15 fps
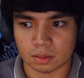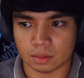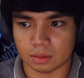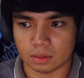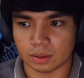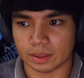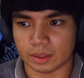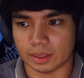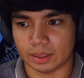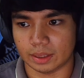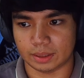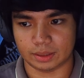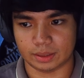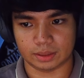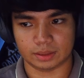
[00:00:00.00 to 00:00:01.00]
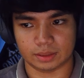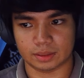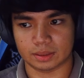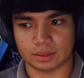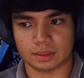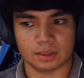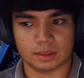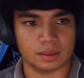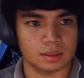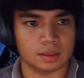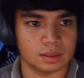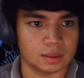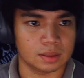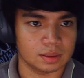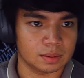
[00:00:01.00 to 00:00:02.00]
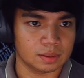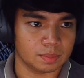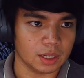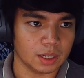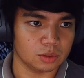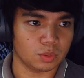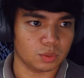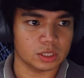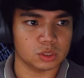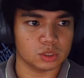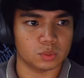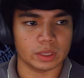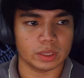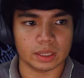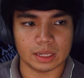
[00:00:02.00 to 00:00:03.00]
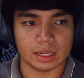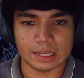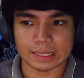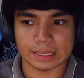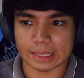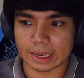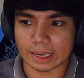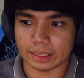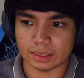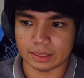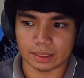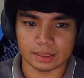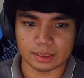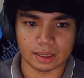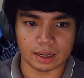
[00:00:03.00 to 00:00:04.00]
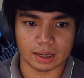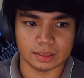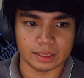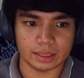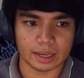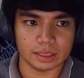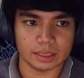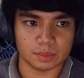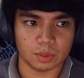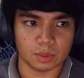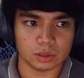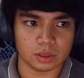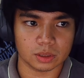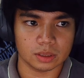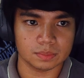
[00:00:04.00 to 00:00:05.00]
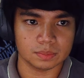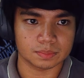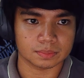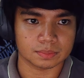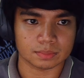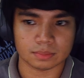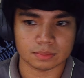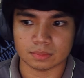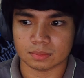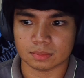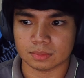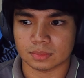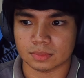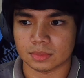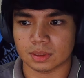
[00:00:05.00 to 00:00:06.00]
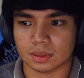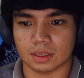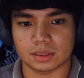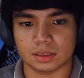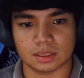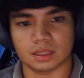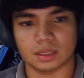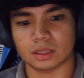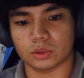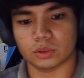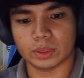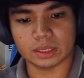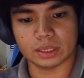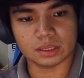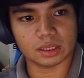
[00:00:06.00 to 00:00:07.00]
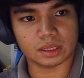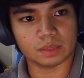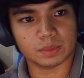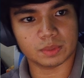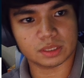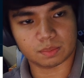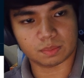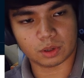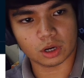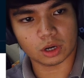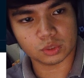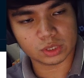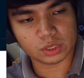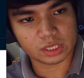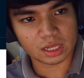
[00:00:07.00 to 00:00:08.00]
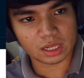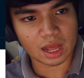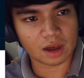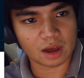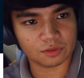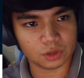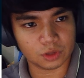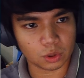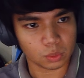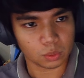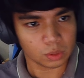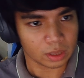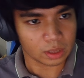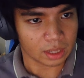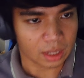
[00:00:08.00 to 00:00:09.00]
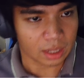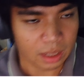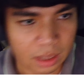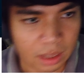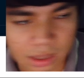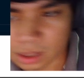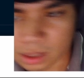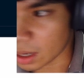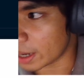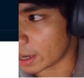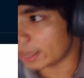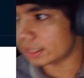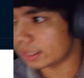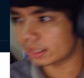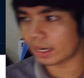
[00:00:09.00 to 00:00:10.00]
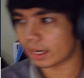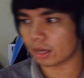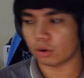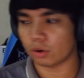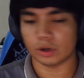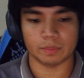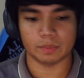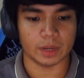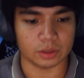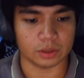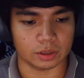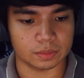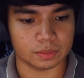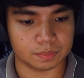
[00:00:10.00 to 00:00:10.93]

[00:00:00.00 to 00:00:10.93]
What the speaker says: Okay. But once we click the edit button, it's still not doing anything because we still have no edit record method.